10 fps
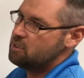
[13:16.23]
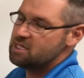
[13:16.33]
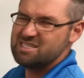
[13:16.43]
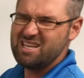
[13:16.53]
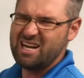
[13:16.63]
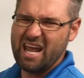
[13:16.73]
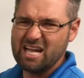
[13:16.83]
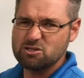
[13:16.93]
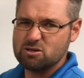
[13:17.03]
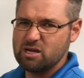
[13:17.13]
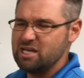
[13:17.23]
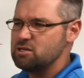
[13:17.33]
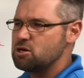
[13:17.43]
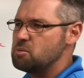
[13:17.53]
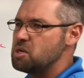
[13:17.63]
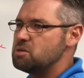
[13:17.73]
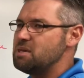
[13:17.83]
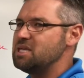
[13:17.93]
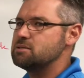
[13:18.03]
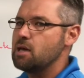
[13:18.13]
that's not an answer. Indeterminate
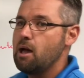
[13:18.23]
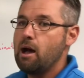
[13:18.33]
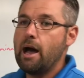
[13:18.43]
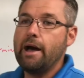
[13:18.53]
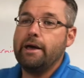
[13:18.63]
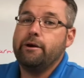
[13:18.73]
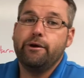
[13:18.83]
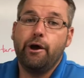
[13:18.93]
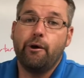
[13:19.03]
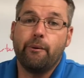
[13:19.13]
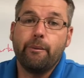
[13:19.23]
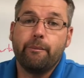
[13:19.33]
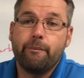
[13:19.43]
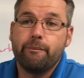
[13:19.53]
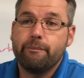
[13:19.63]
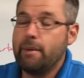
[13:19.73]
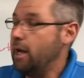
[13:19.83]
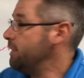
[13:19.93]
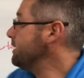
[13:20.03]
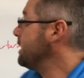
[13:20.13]
means, I don't know.
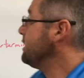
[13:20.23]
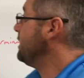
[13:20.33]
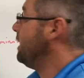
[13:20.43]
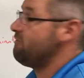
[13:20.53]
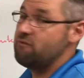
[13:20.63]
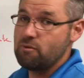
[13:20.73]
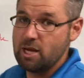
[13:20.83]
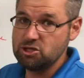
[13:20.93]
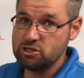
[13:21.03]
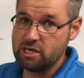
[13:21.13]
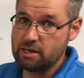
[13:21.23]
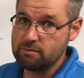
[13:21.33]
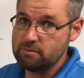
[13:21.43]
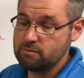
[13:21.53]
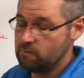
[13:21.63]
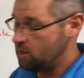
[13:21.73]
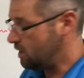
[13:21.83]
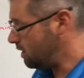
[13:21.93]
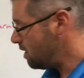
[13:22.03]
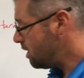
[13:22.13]
This isn't enough information yet.
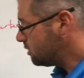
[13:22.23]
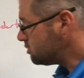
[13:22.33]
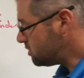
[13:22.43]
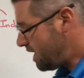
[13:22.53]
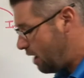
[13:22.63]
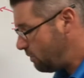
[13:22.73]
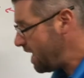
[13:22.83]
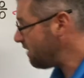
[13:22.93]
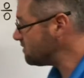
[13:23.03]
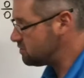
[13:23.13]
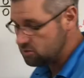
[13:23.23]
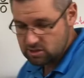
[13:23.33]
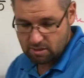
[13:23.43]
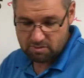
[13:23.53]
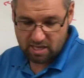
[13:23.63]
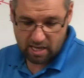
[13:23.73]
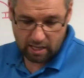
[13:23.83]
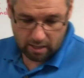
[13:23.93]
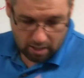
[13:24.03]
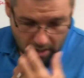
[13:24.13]
Okay? So now we have to do
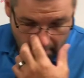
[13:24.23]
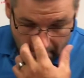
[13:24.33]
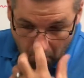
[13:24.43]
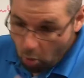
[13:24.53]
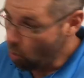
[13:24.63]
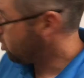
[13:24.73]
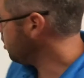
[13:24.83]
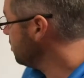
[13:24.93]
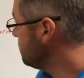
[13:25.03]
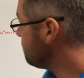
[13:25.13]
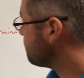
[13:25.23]
something more